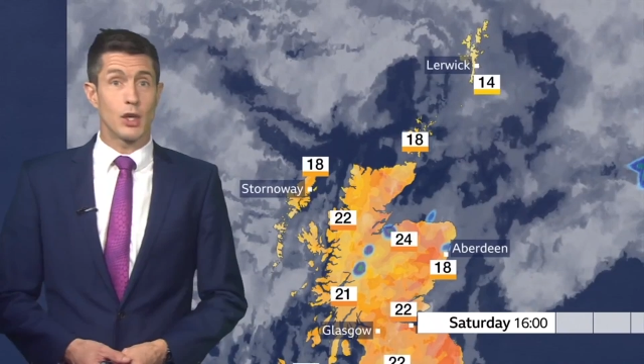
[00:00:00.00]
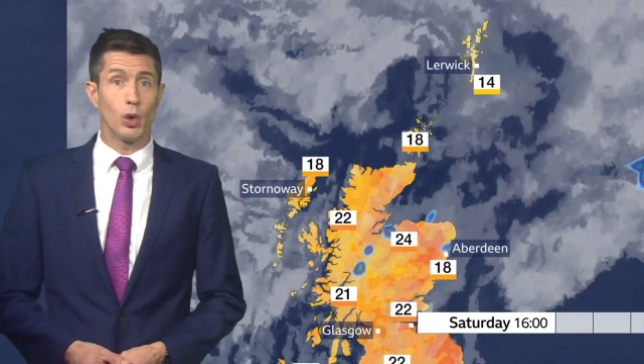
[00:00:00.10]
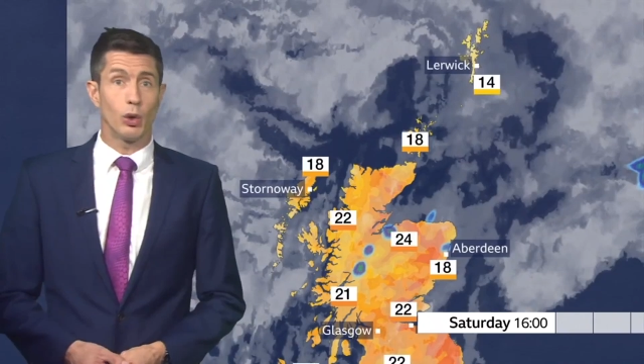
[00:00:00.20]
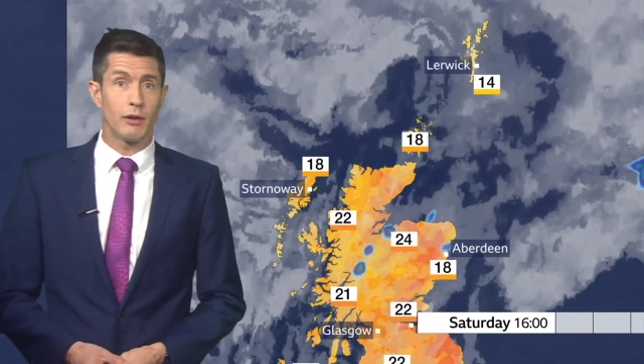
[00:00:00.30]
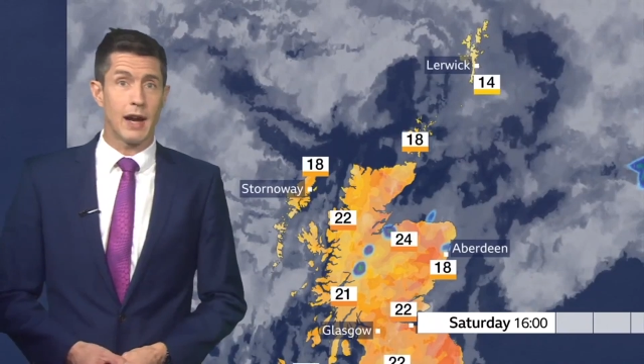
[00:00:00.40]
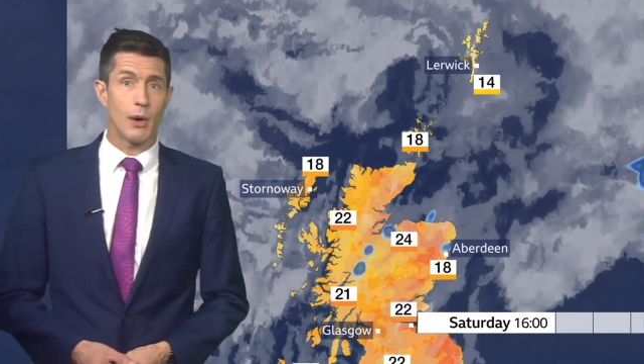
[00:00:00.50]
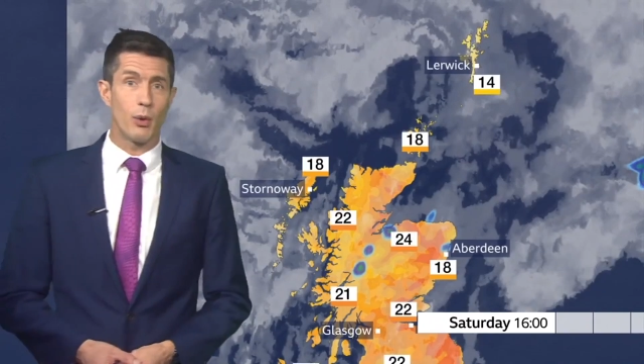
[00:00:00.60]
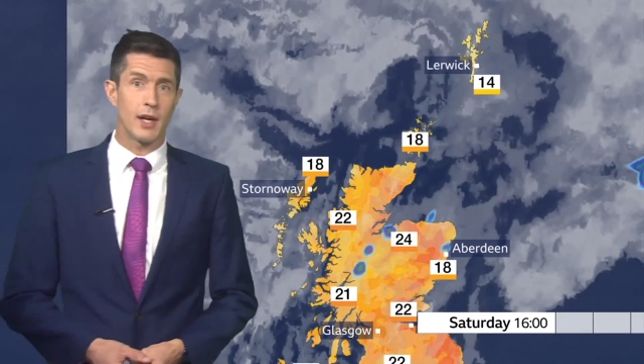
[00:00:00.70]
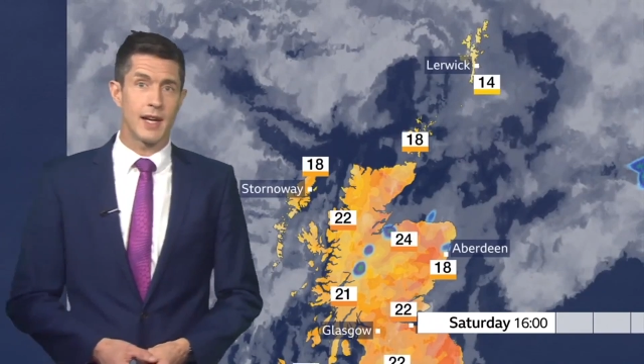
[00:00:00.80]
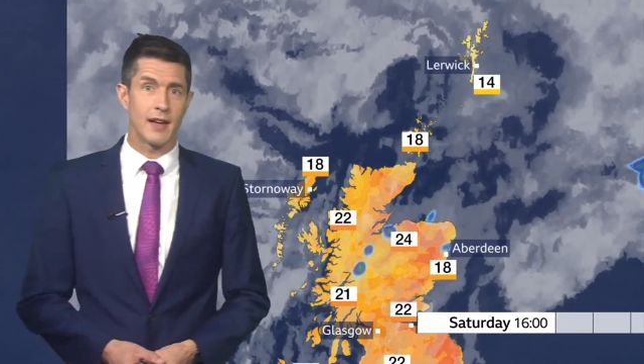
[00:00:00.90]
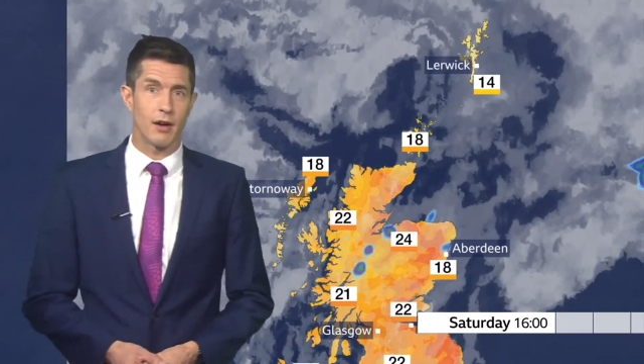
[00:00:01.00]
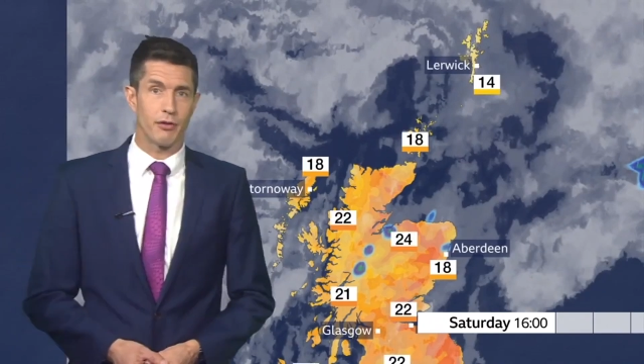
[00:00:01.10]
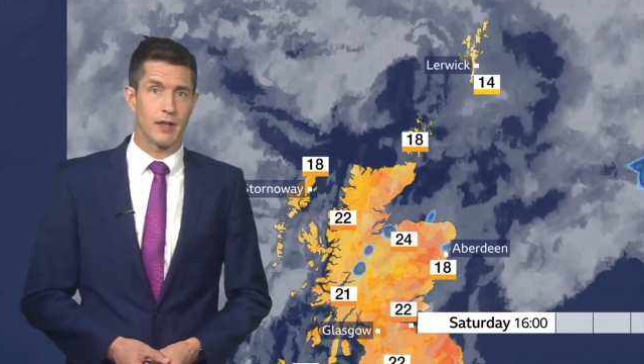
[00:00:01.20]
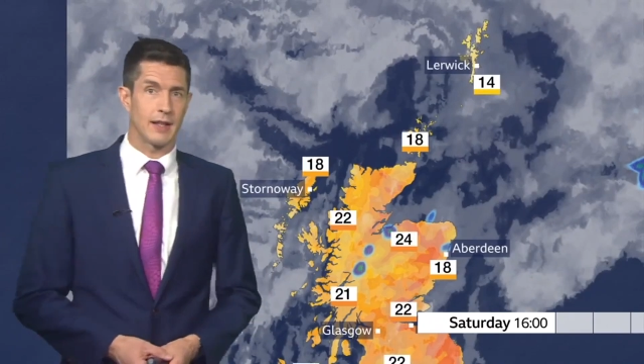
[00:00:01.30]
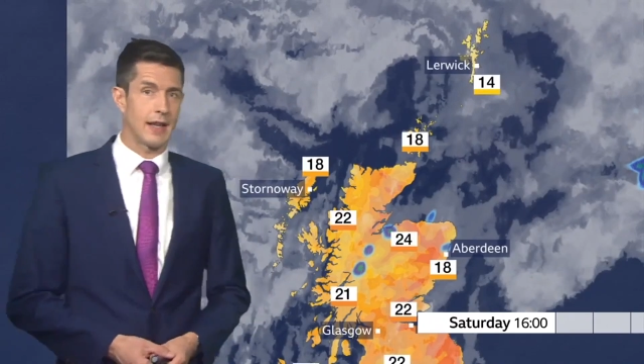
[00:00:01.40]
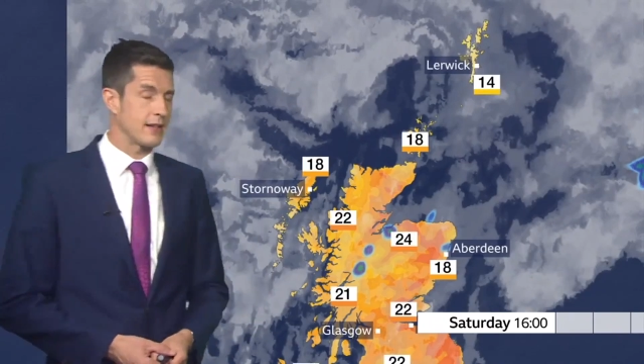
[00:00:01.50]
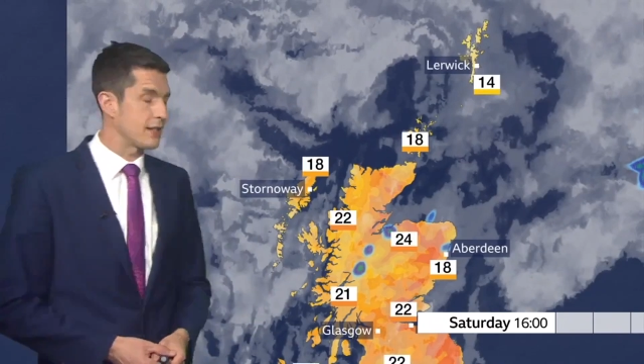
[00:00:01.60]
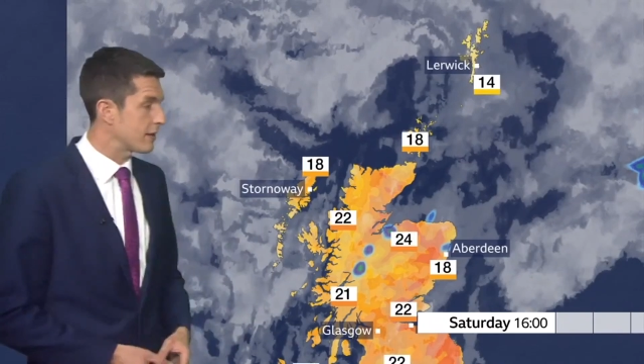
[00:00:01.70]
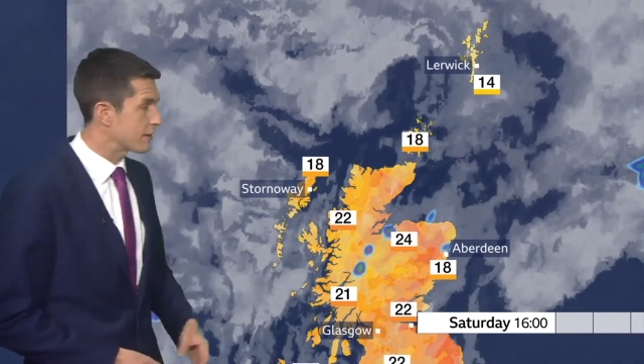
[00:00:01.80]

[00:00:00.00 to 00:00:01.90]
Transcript: cooler air working in off the Atlantic,